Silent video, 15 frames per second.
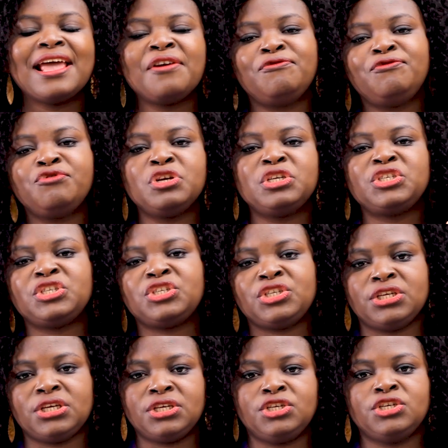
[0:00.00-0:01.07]
every
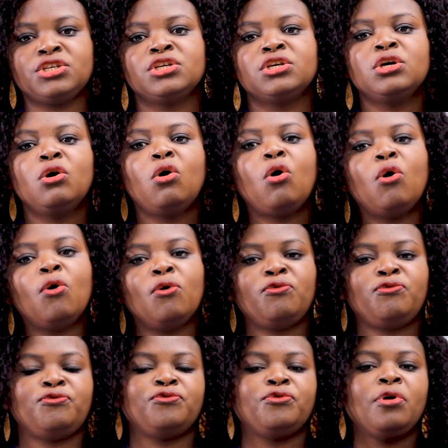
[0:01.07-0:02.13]
stage
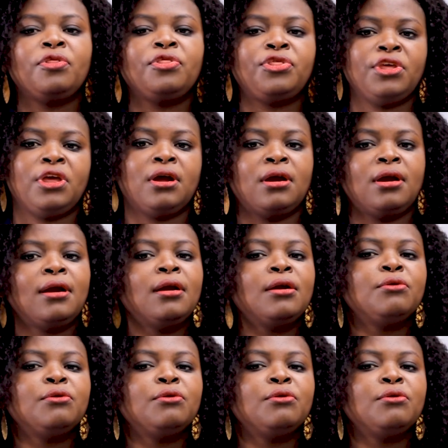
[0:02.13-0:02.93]
of their